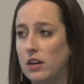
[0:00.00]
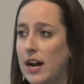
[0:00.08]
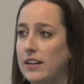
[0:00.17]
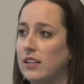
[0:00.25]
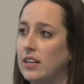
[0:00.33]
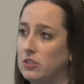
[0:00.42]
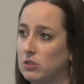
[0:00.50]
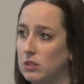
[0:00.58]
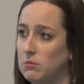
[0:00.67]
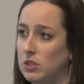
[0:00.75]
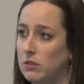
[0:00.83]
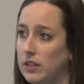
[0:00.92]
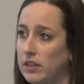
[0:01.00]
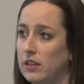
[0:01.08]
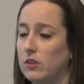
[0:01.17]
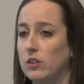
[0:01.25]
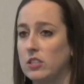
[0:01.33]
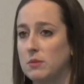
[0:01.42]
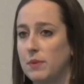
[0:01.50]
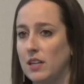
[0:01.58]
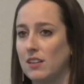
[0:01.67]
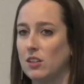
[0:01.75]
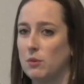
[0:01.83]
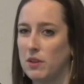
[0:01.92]
or adding ice cream to it in order to make
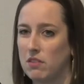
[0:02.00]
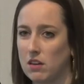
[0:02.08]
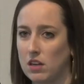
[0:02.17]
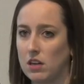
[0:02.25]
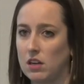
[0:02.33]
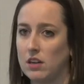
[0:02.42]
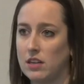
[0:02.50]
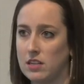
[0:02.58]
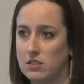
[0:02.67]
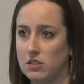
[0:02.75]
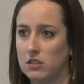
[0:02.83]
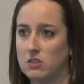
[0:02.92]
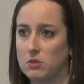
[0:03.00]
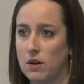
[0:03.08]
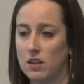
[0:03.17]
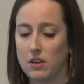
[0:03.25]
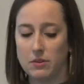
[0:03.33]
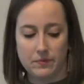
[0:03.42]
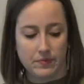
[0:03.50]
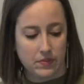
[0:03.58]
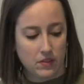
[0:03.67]
it a little bit thicker and easier to swallow.